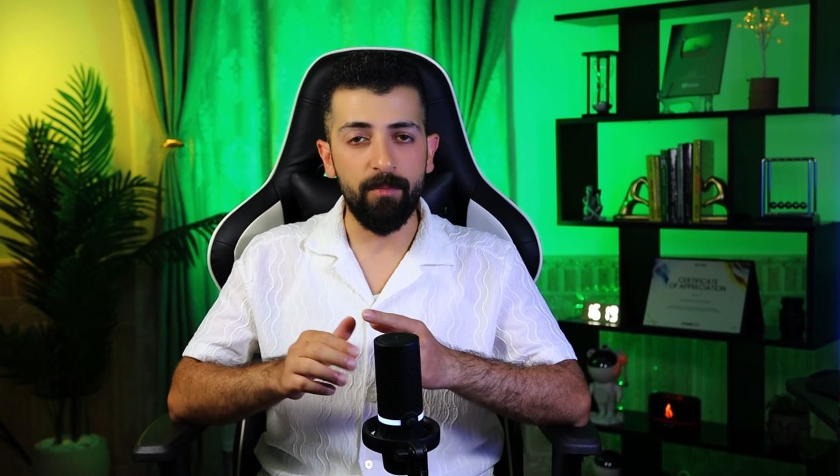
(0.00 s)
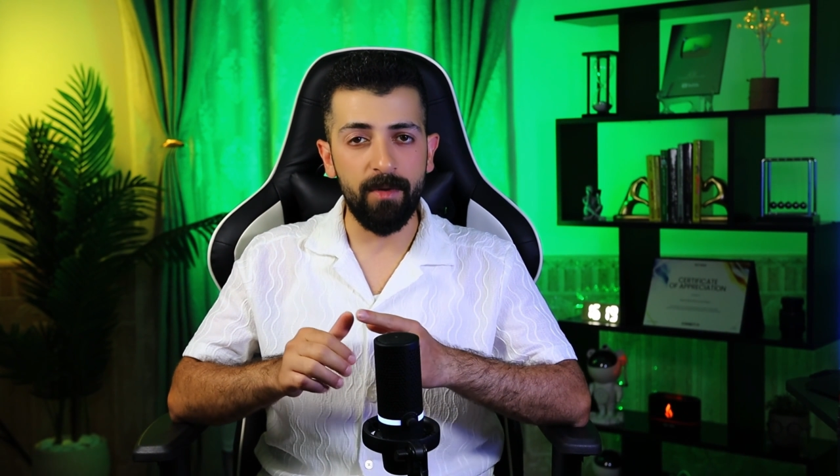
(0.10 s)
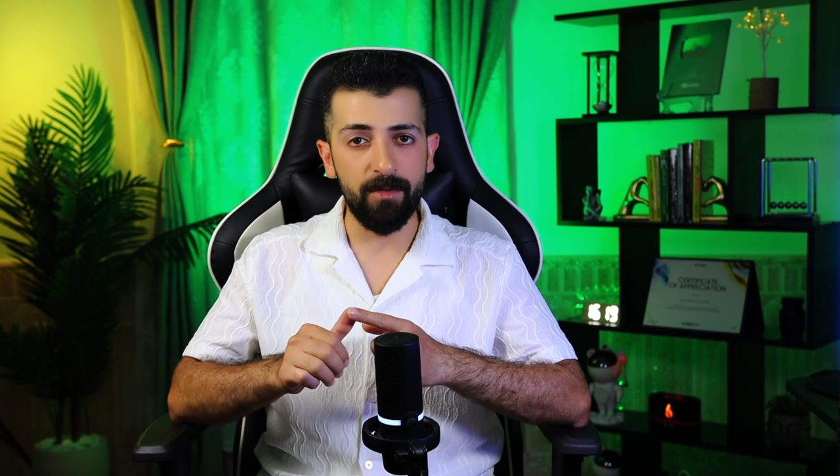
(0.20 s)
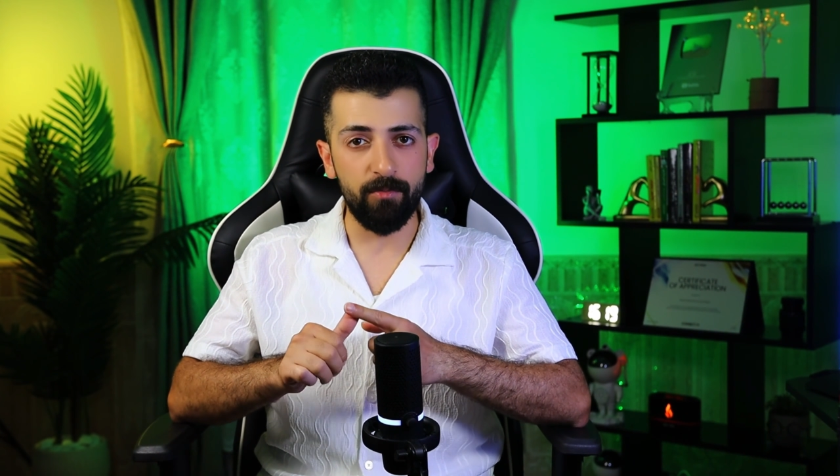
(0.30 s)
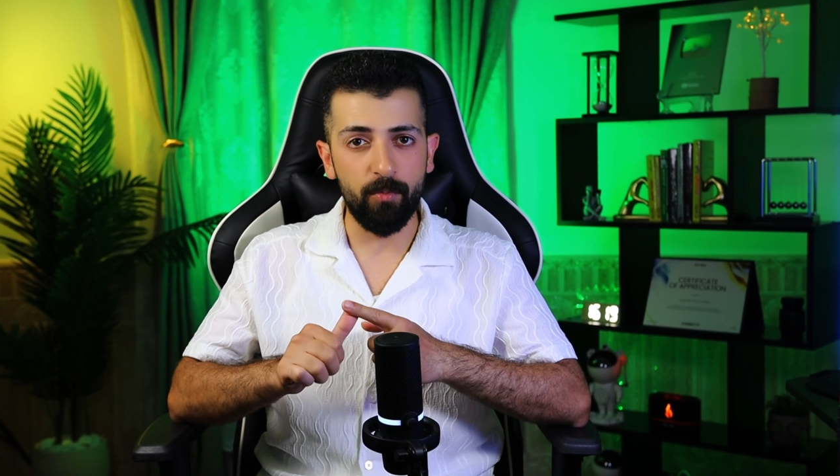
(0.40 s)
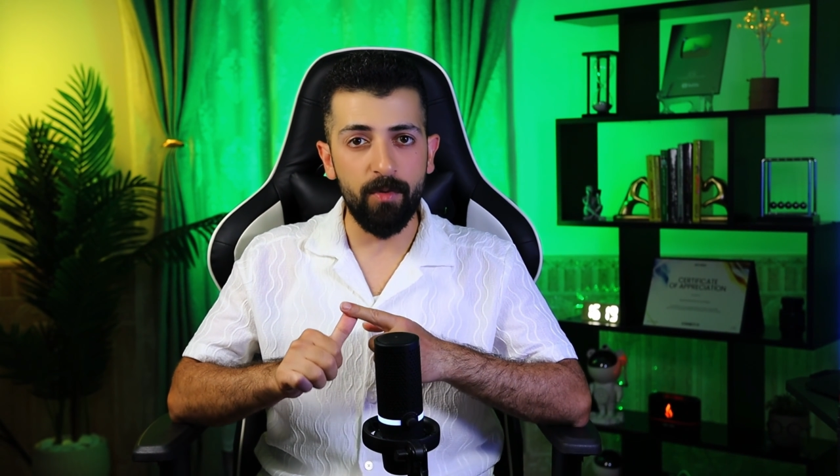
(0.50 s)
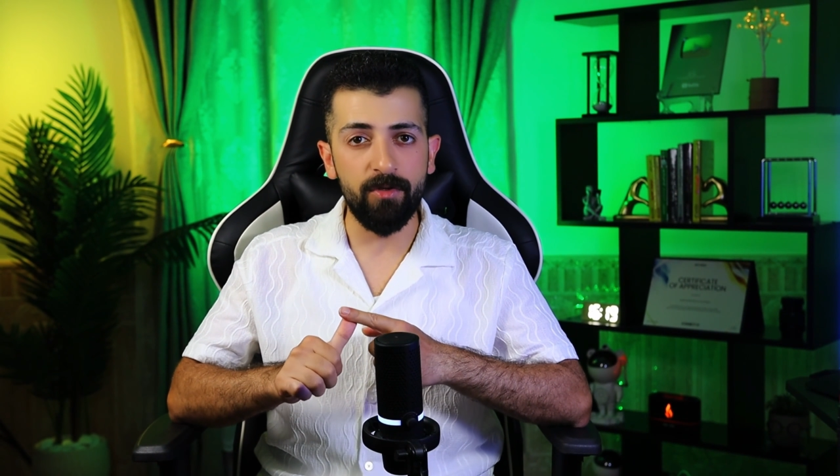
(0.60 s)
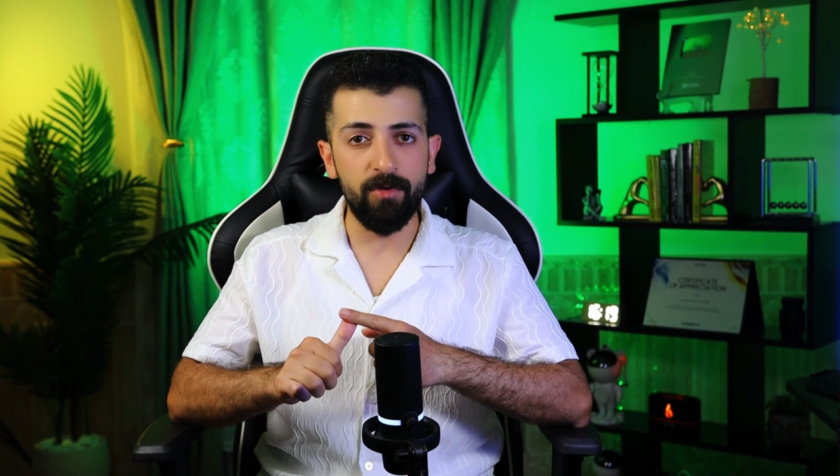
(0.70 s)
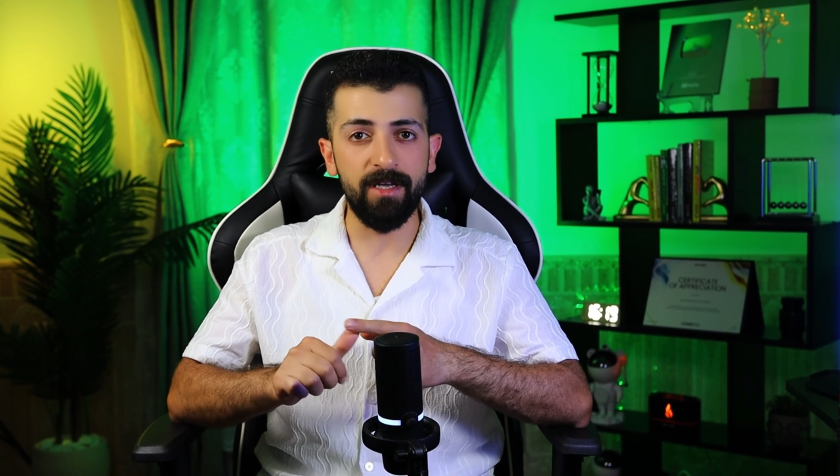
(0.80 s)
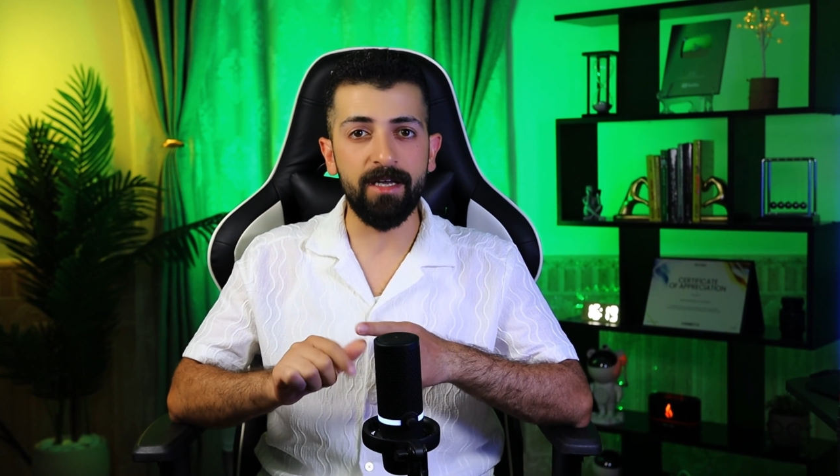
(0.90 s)
platform we're
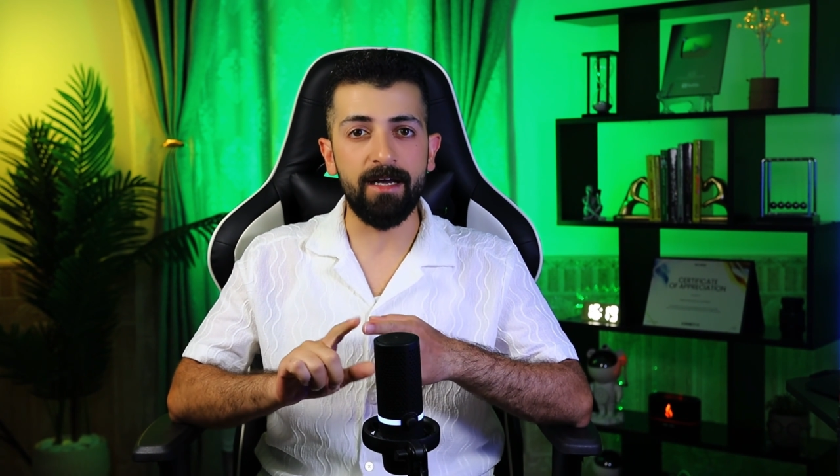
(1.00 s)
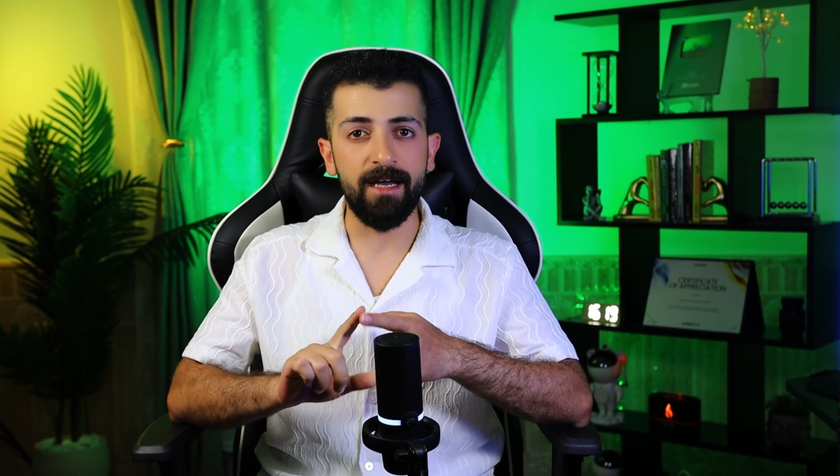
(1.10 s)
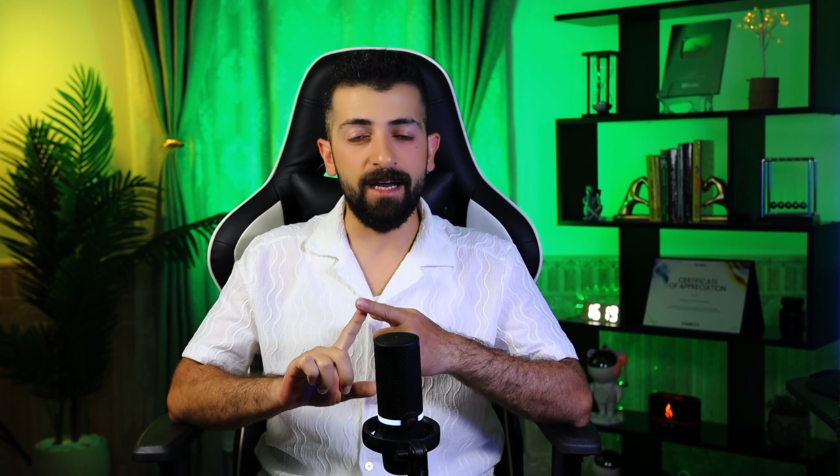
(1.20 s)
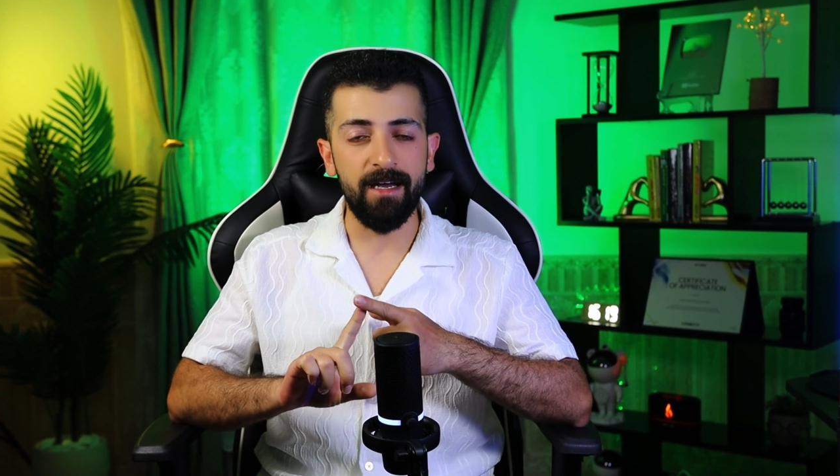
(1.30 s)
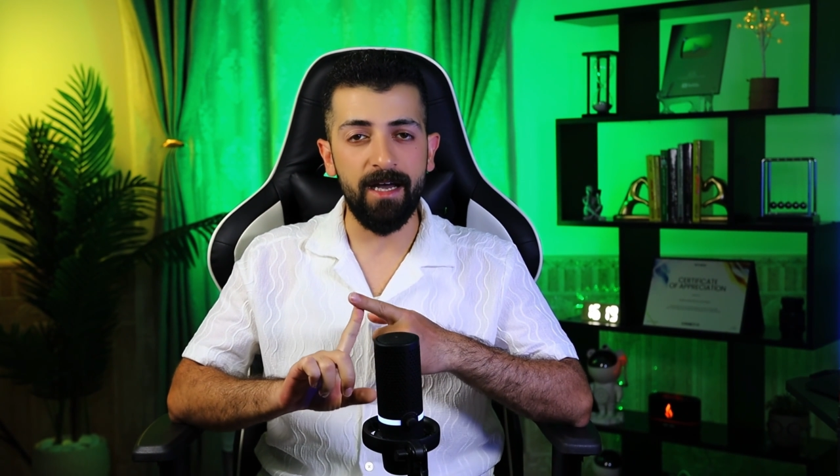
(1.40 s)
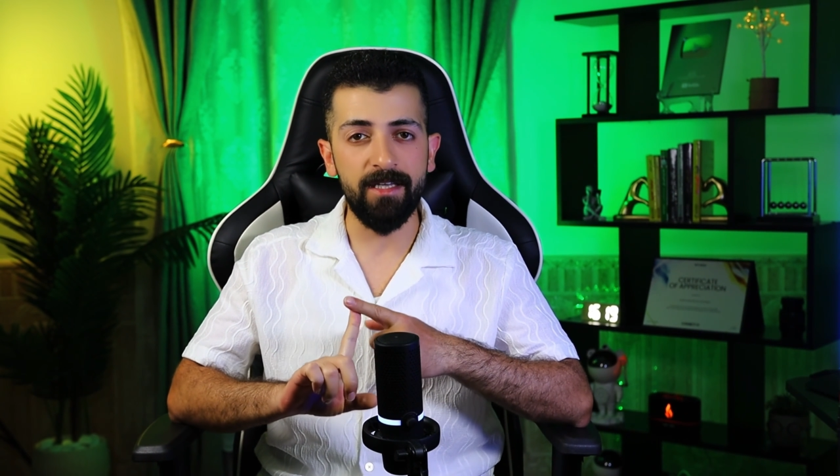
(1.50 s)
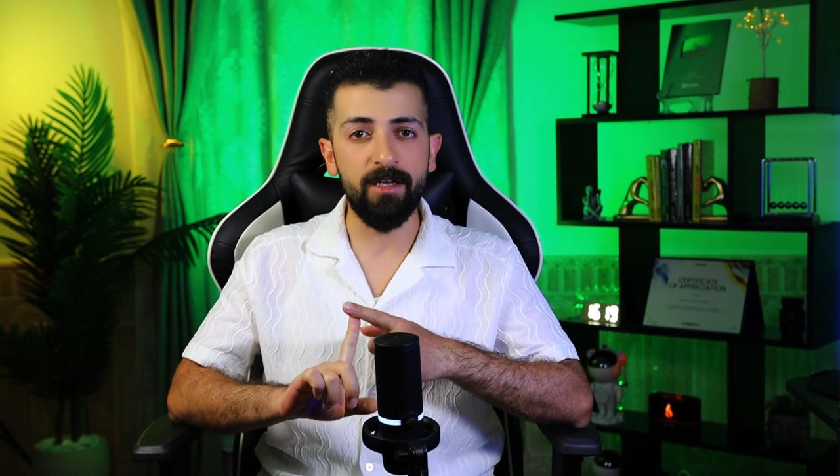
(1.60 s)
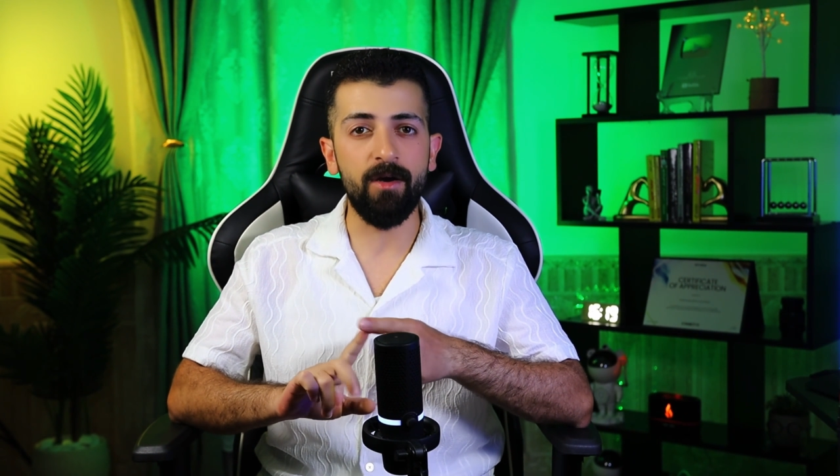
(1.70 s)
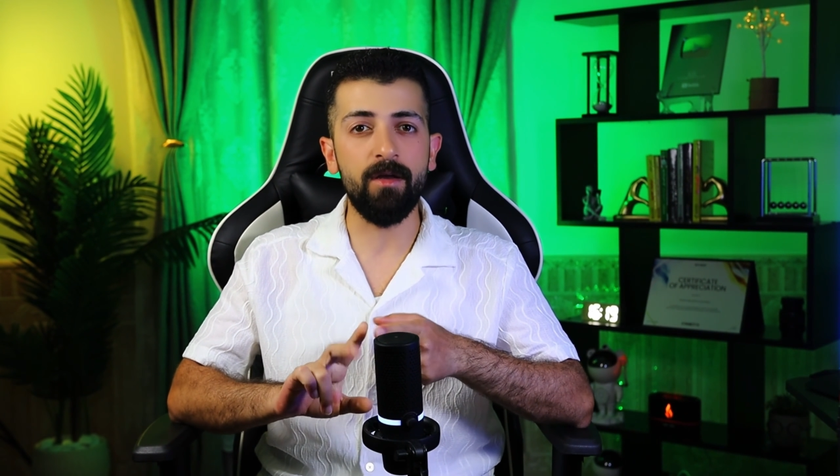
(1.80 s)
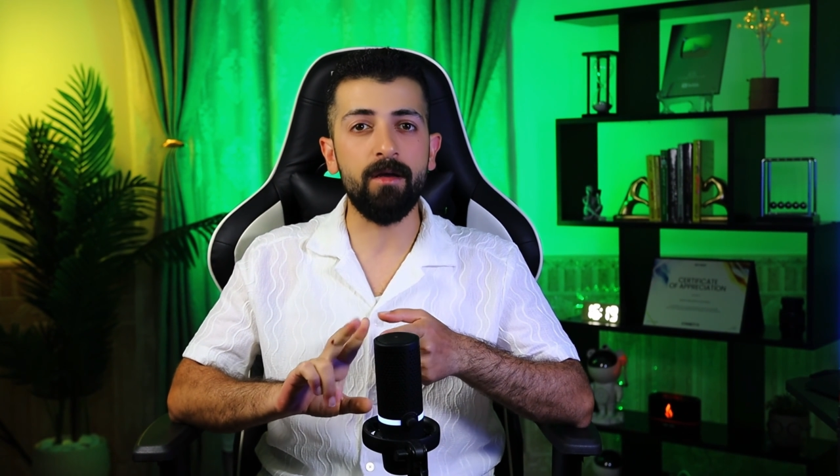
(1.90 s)
trading and
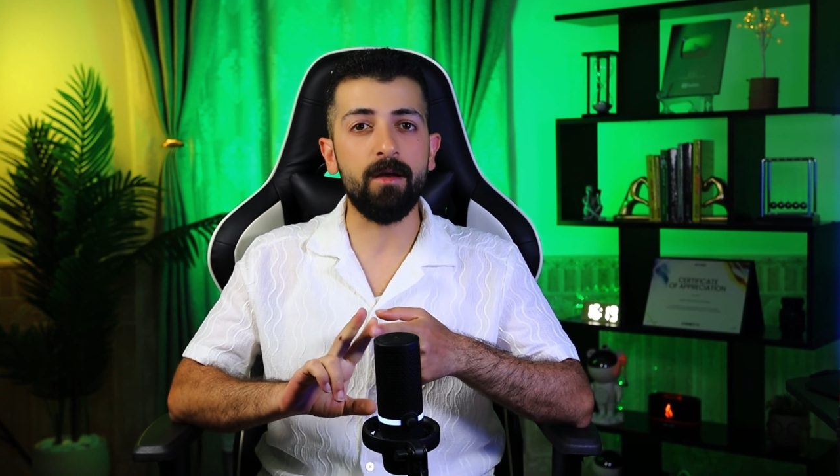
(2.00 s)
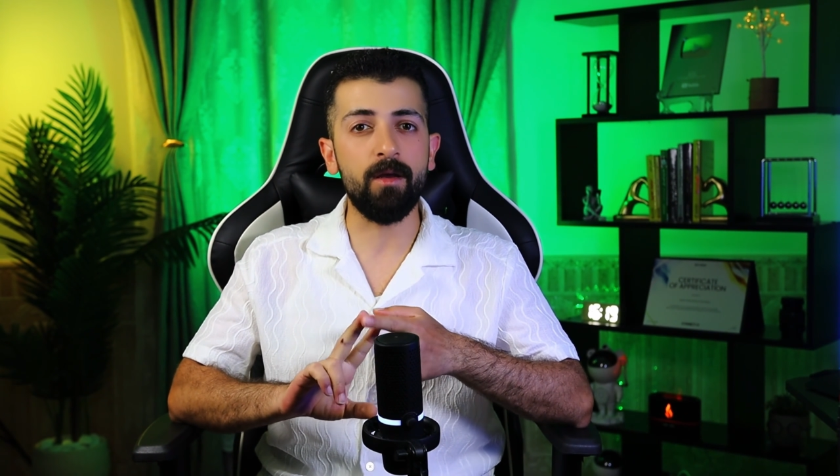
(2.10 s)
analyzing on,